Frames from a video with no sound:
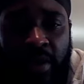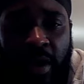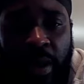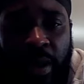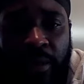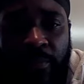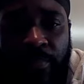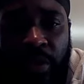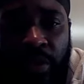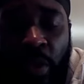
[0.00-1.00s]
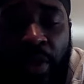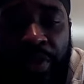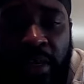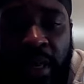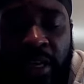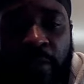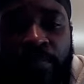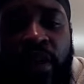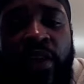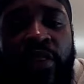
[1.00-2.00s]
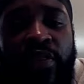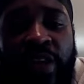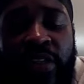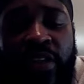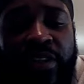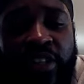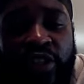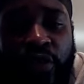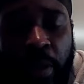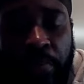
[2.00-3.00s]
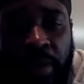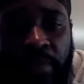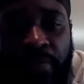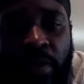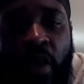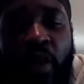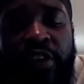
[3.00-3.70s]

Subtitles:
All right, northern kingdom. These are descriptive or